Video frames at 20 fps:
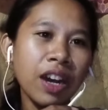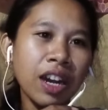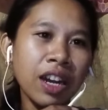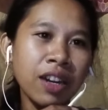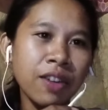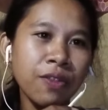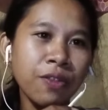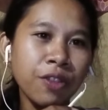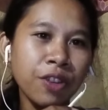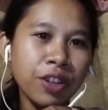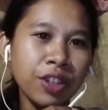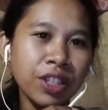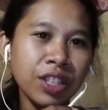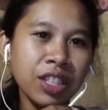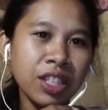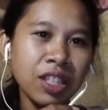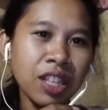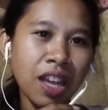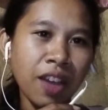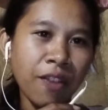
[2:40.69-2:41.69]

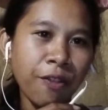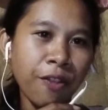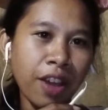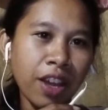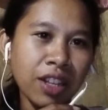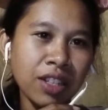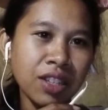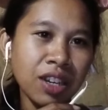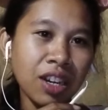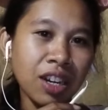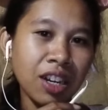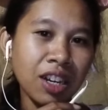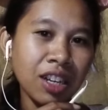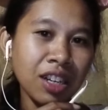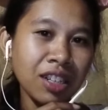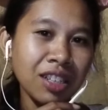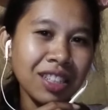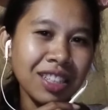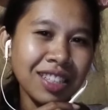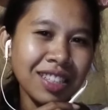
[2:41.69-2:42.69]
adverse effects are
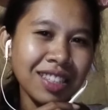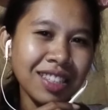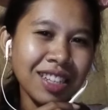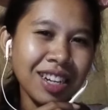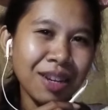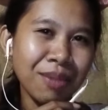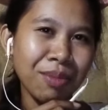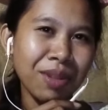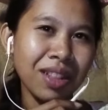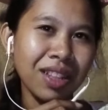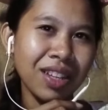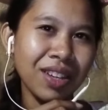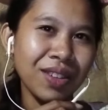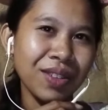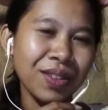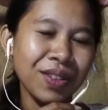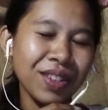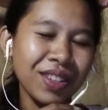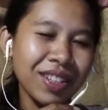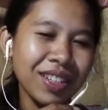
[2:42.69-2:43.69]
listed
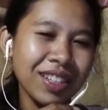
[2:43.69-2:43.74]
below.